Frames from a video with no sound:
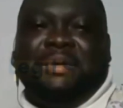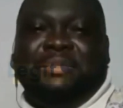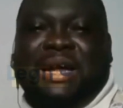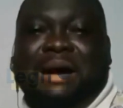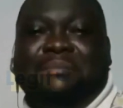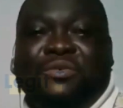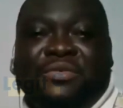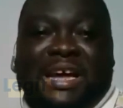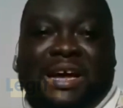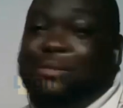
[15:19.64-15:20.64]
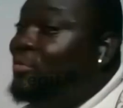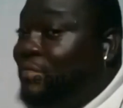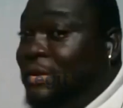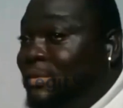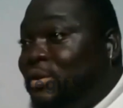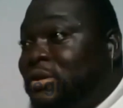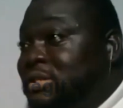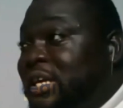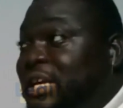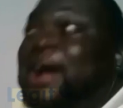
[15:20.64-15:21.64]
that people that are moving, they are not moving
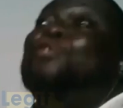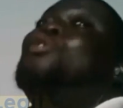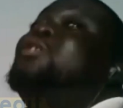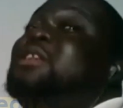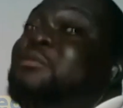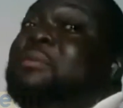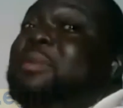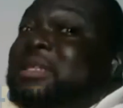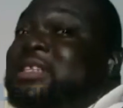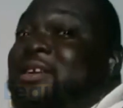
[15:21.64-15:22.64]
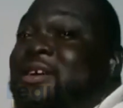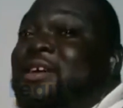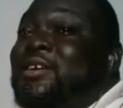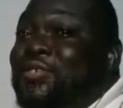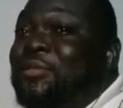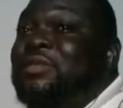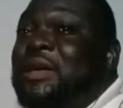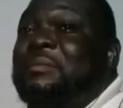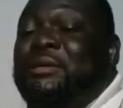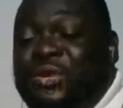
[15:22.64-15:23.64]
because they are running away per se. Some of
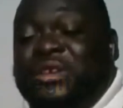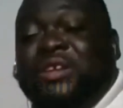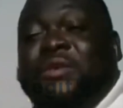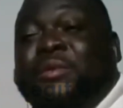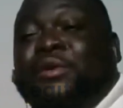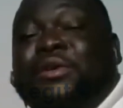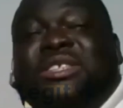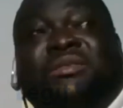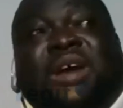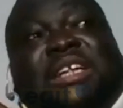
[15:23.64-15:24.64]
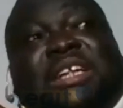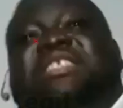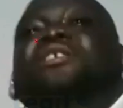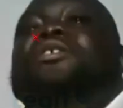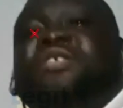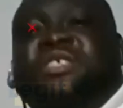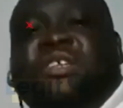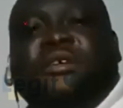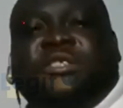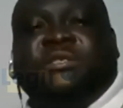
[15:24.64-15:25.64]
them are running away because they've had serious
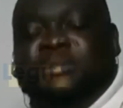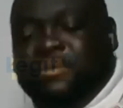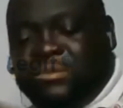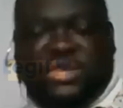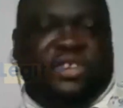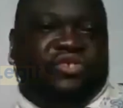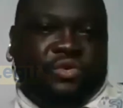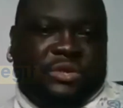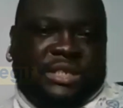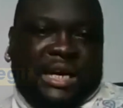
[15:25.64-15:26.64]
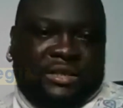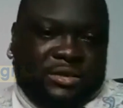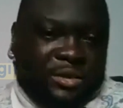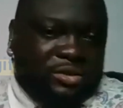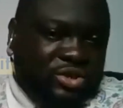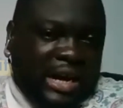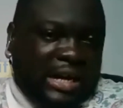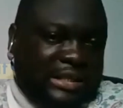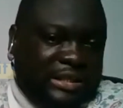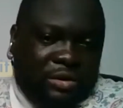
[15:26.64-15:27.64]
issues that this country
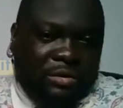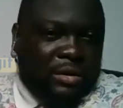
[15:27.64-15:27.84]
has,